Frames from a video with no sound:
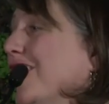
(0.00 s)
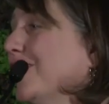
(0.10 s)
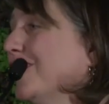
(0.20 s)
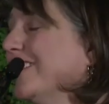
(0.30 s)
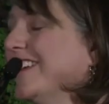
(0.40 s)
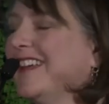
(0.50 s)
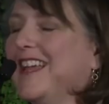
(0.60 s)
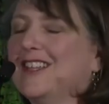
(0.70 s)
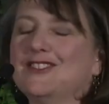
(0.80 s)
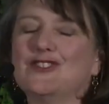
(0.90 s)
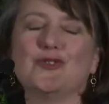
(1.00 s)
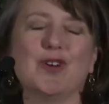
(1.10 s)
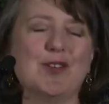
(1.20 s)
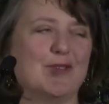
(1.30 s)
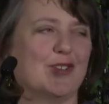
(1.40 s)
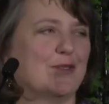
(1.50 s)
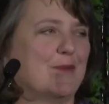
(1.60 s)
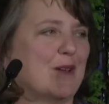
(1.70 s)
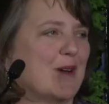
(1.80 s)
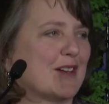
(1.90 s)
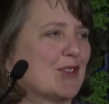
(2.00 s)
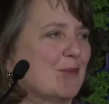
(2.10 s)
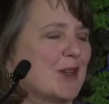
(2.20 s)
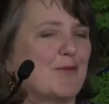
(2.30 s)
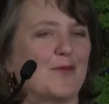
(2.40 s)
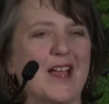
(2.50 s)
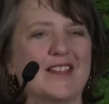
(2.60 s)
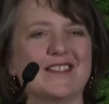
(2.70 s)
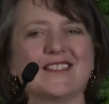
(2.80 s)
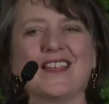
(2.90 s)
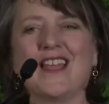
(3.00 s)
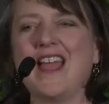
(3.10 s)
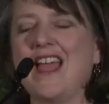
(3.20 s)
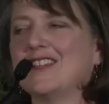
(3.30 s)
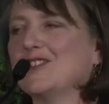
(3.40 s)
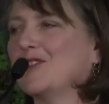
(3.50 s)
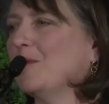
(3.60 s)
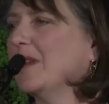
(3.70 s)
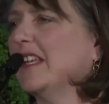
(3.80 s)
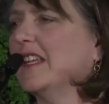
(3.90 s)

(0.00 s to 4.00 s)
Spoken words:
honored and joyful to be among so many friends and so